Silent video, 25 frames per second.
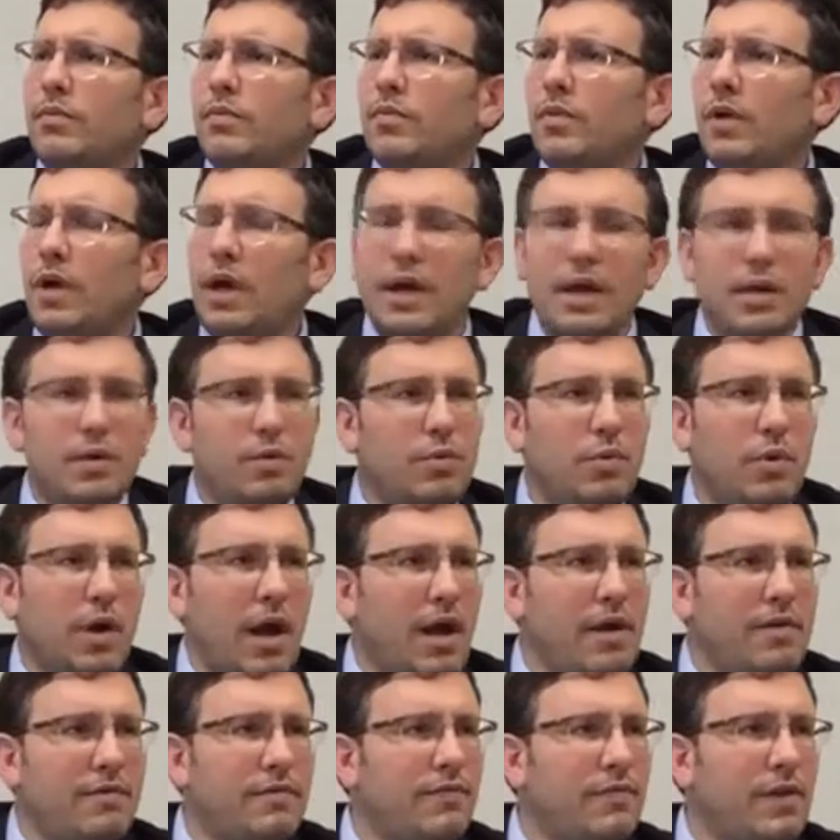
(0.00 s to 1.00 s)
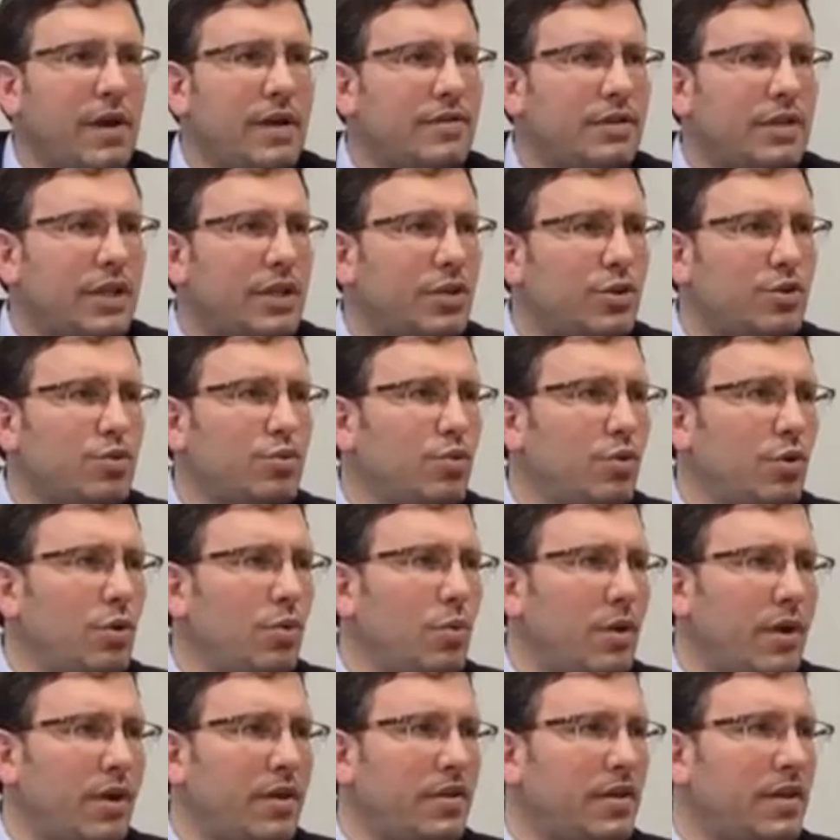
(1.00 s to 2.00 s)
I said this rule in
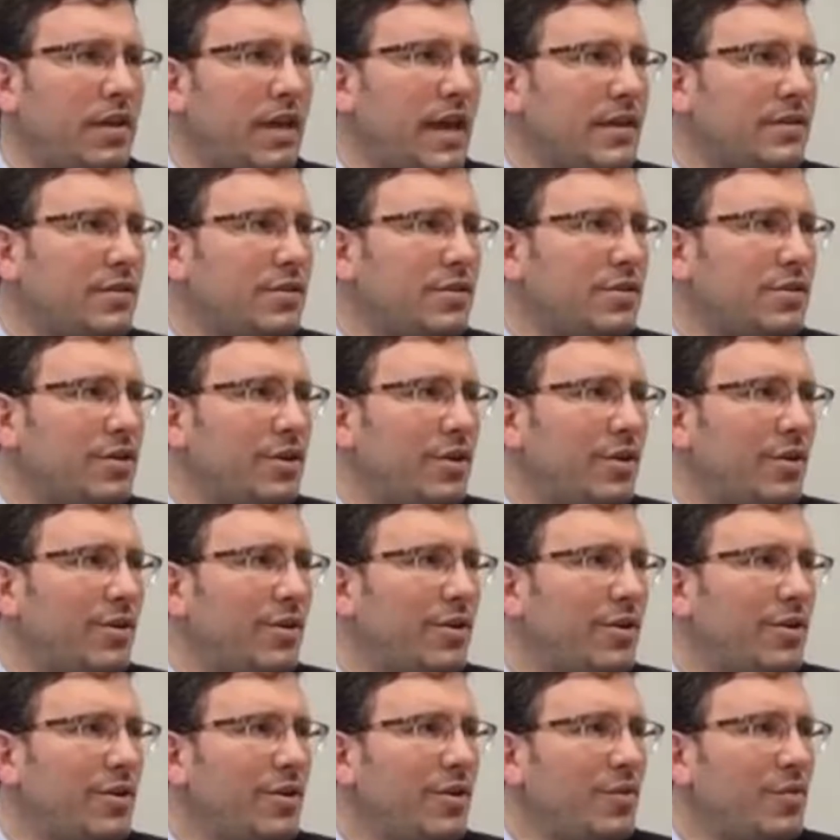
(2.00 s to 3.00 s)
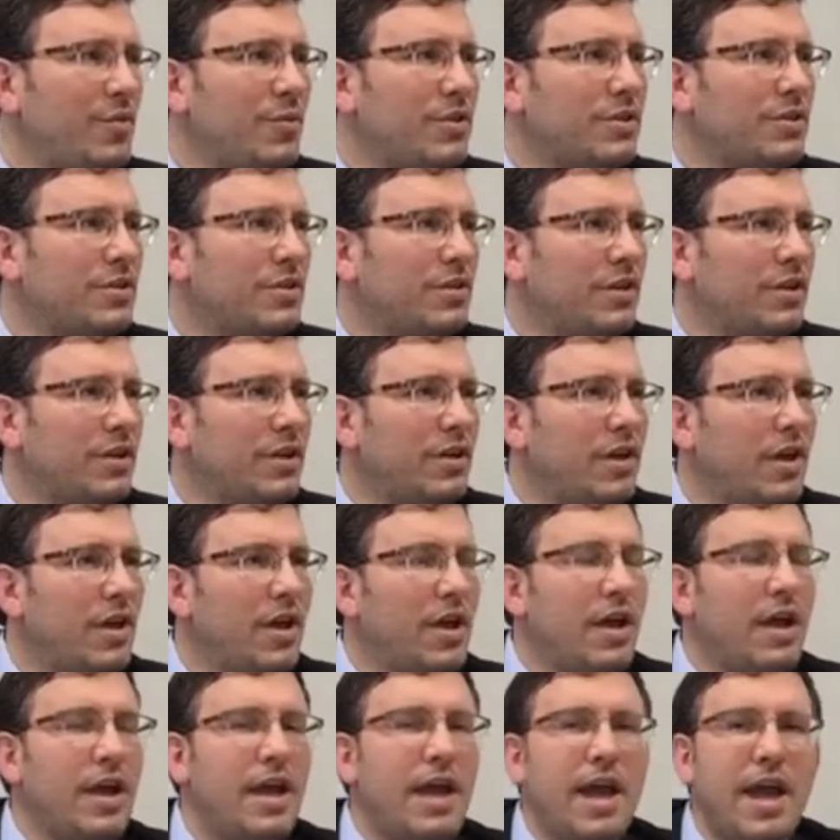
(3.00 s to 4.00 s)
one of the classes here recently,
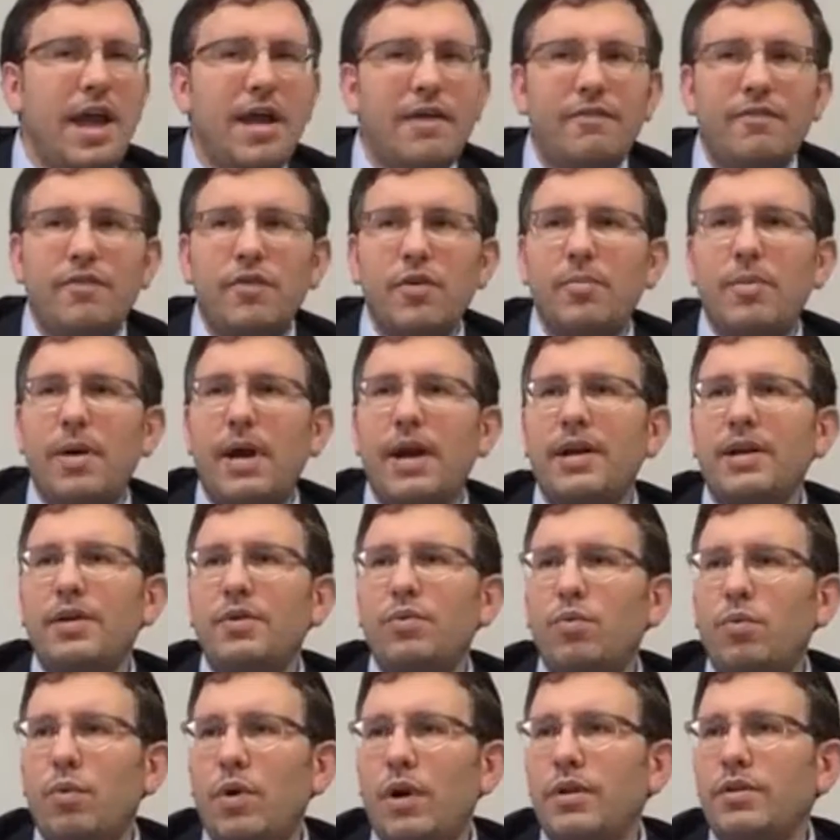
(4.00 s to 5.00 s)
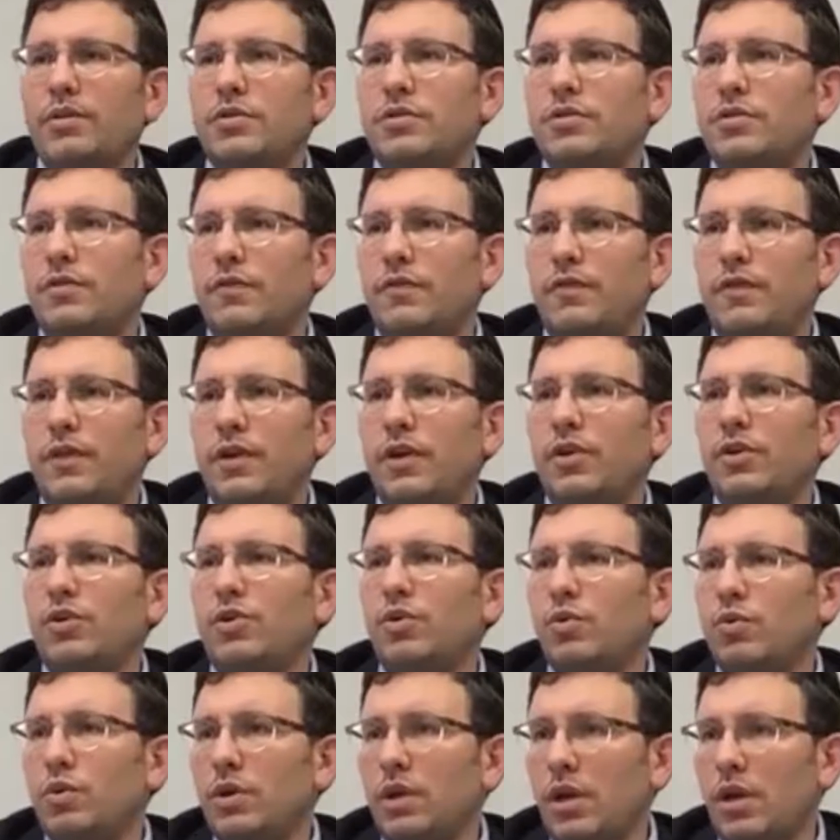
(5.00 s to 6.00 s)
everybody wants to feel
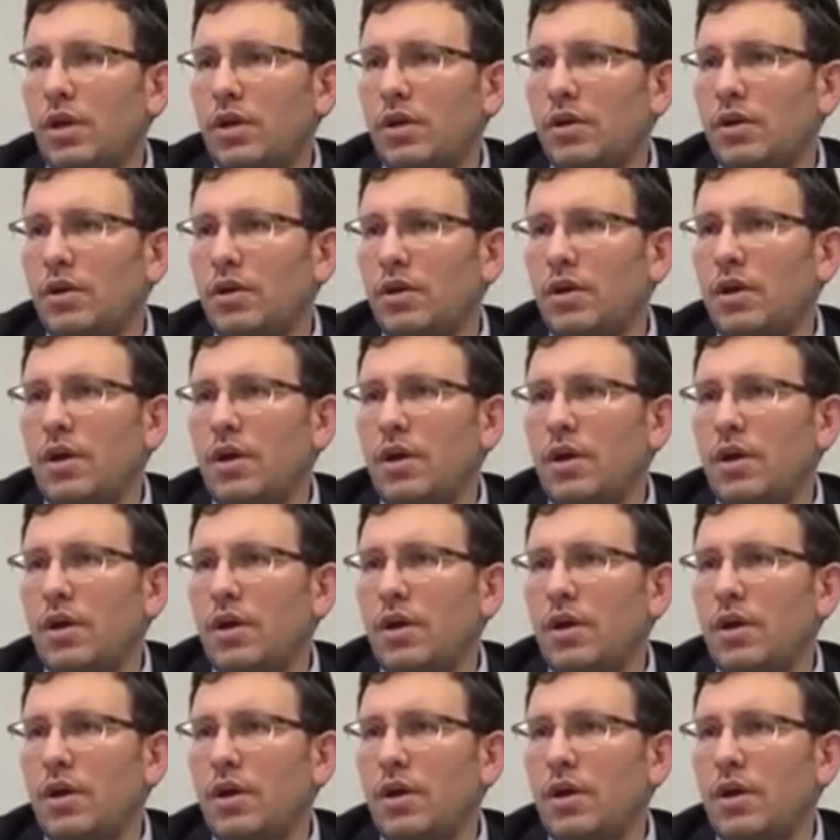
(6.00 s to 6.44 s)
unique.